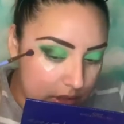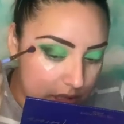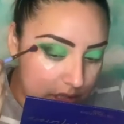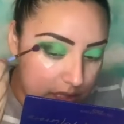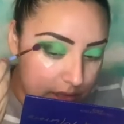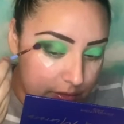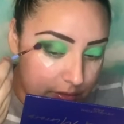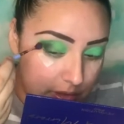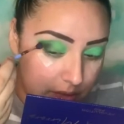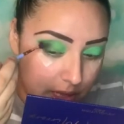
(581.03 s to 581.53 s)

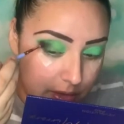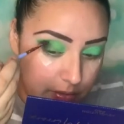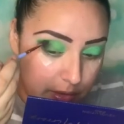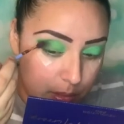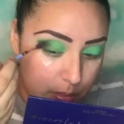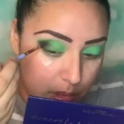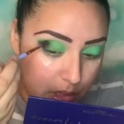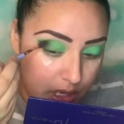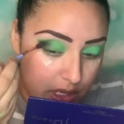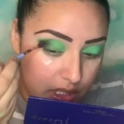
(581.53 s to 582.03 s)
a fluffy
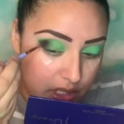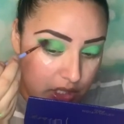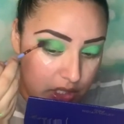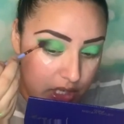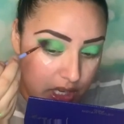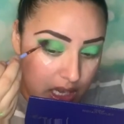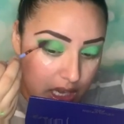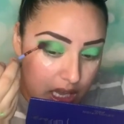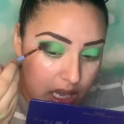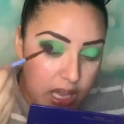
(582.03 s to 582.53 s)
brush.
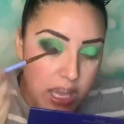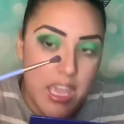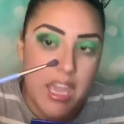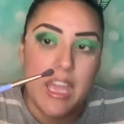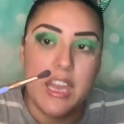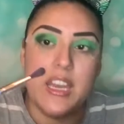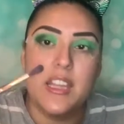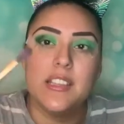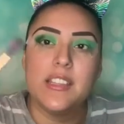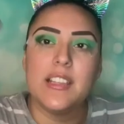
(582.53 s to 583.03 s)

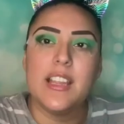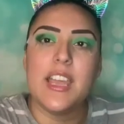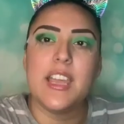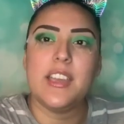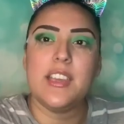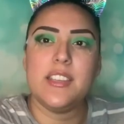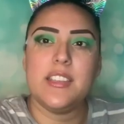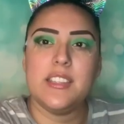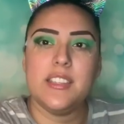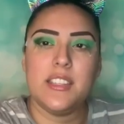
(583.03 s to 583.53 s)
And it's like
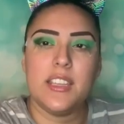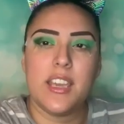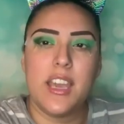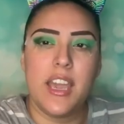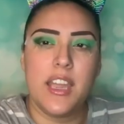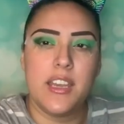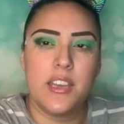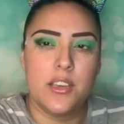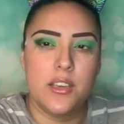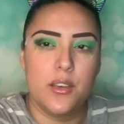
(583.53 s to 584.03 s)
a
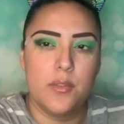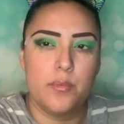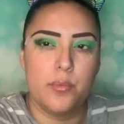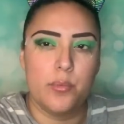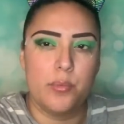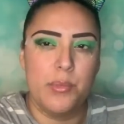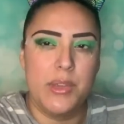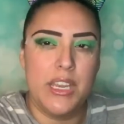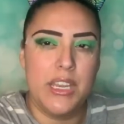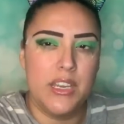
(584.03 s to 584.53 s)
kind of
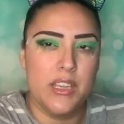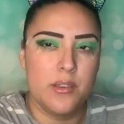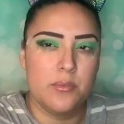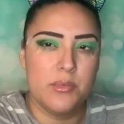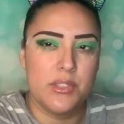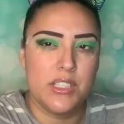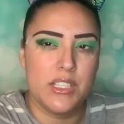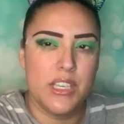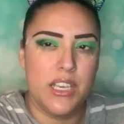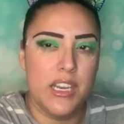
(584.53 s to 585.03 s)
medium
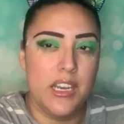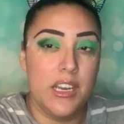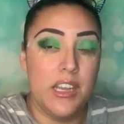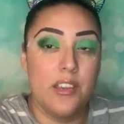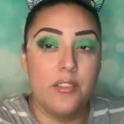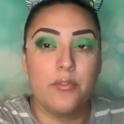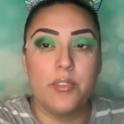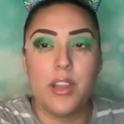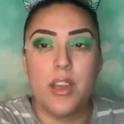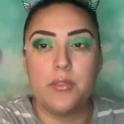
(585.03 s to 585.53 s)

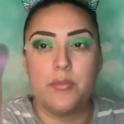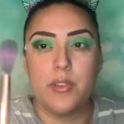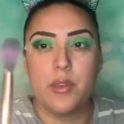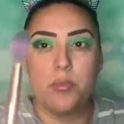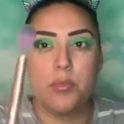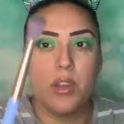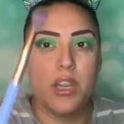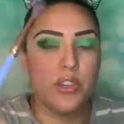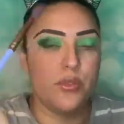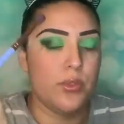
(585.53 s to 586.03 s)
skinny fluffy
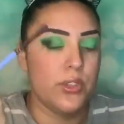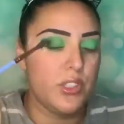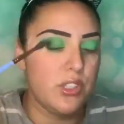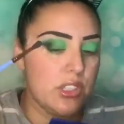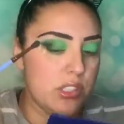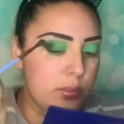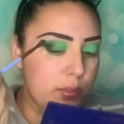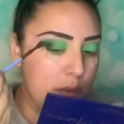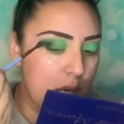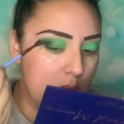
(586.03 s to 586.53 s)
brush, which
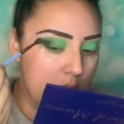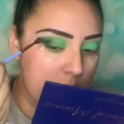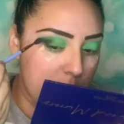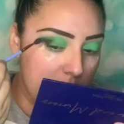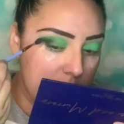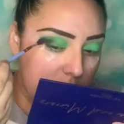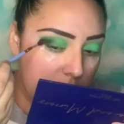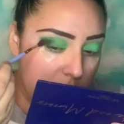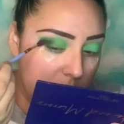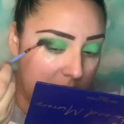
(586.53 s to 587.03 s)
is
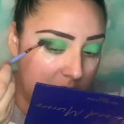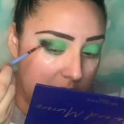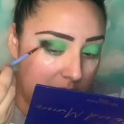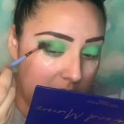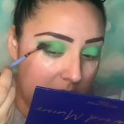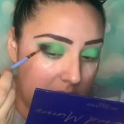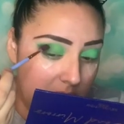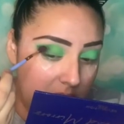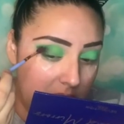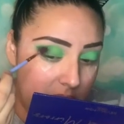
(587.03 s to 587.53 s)
perfect for
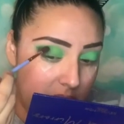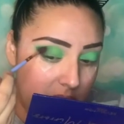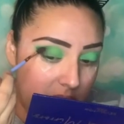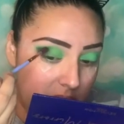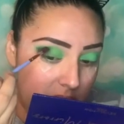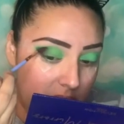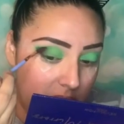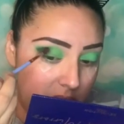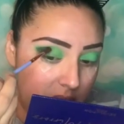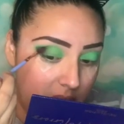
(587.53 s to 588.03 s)

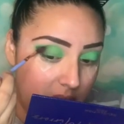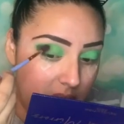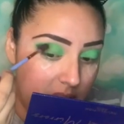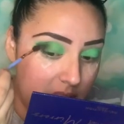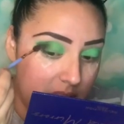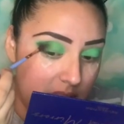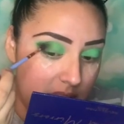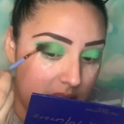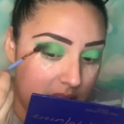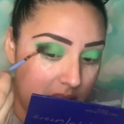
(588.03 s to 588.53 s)
hitting the
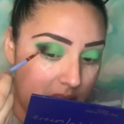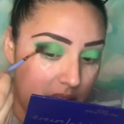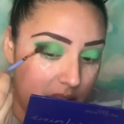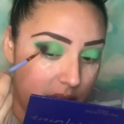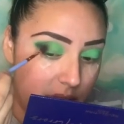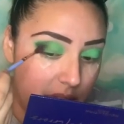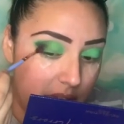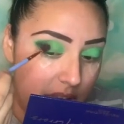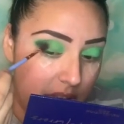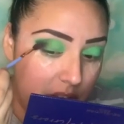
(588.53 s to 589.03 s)
inside
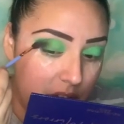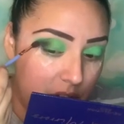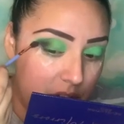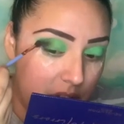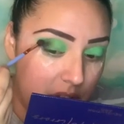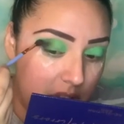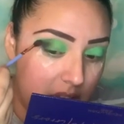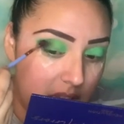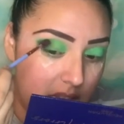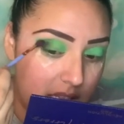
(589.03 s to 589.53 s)
of that
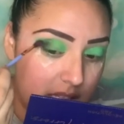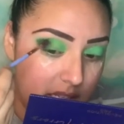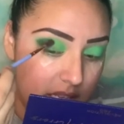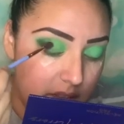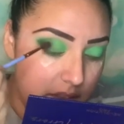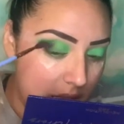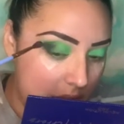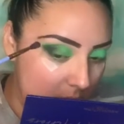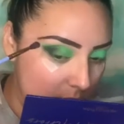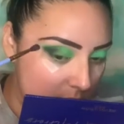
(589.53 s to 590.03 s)
crease
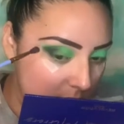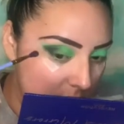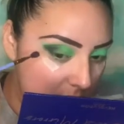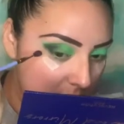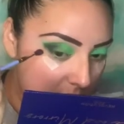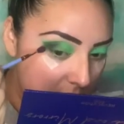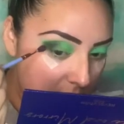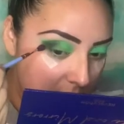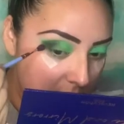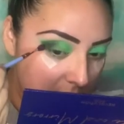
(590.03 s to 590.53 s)
and that
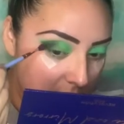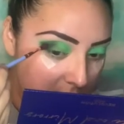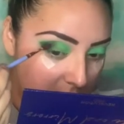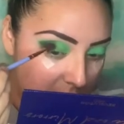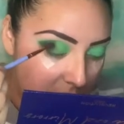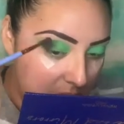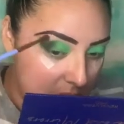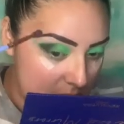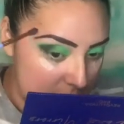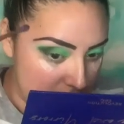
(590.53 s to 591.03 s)
V.
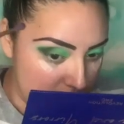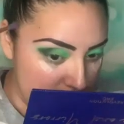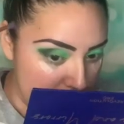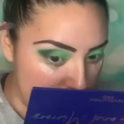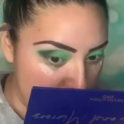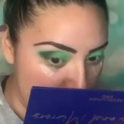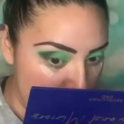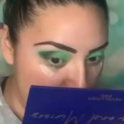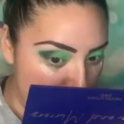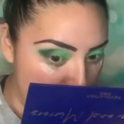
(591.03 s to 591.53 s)

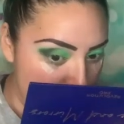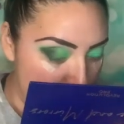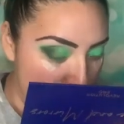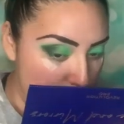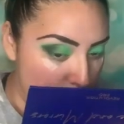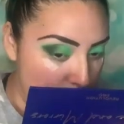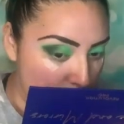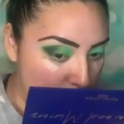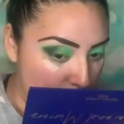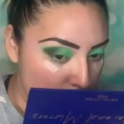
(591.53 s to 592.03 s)

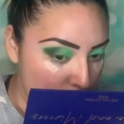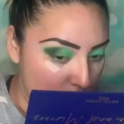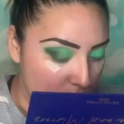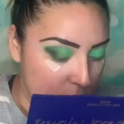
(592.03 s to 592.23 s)
So